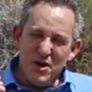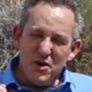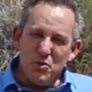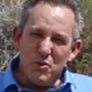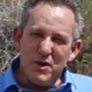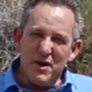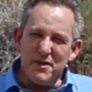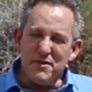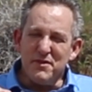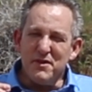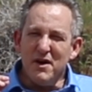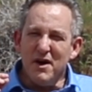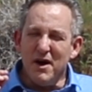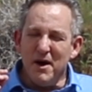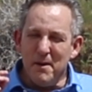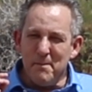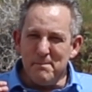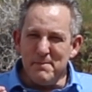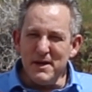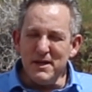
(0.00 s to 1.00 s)
with
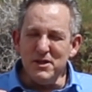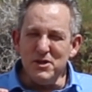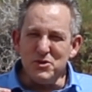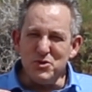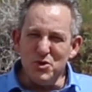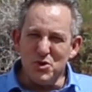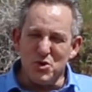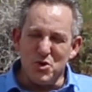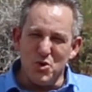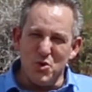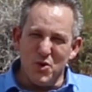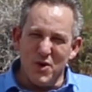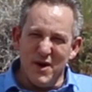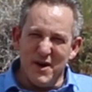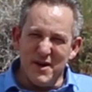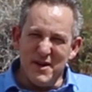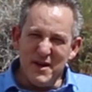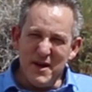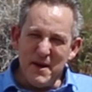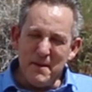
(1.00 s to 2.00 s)
umbilical
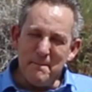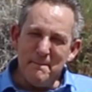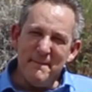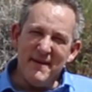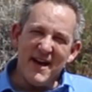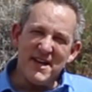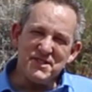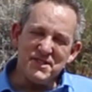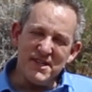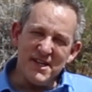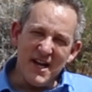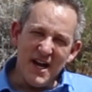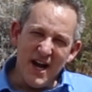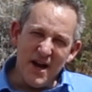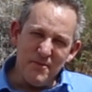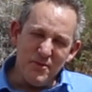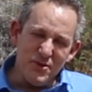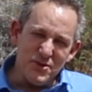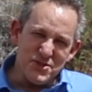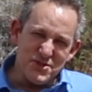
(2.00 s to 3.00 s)
cord
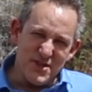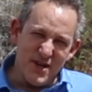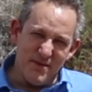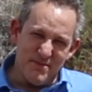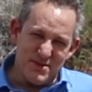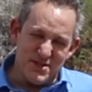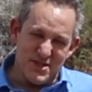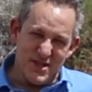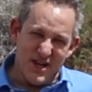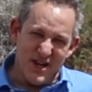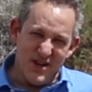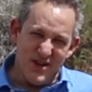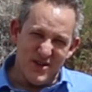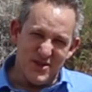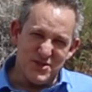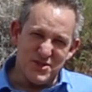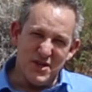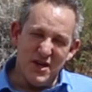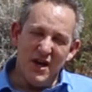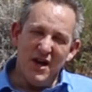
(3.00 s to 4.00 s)
mesenchymal stem
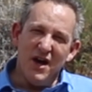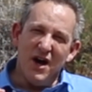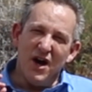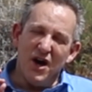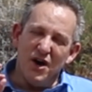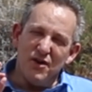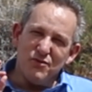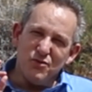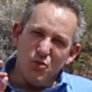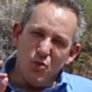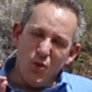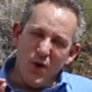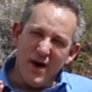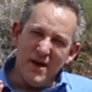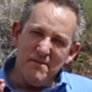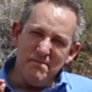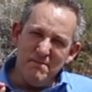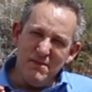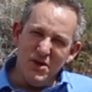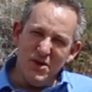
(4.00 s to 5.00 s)
cells of
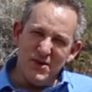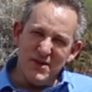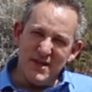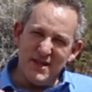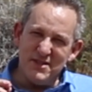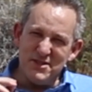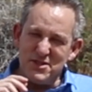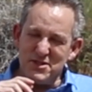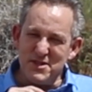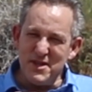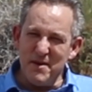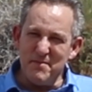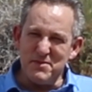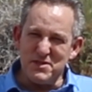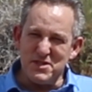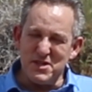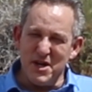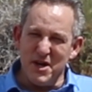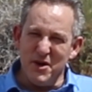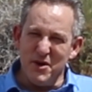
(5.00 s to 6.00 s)
1 million stem
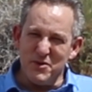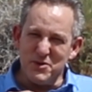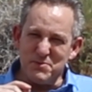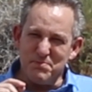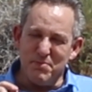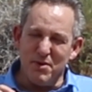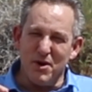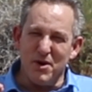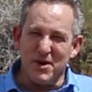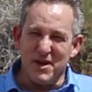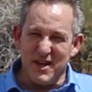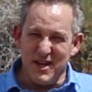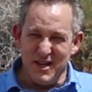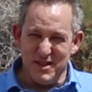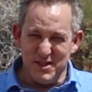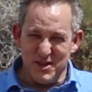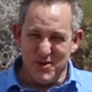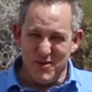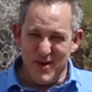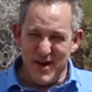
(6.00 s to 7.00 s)
cells per
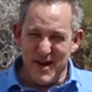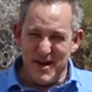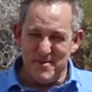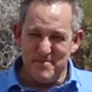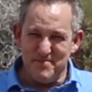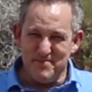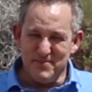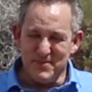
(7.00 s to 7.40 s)
kilogram.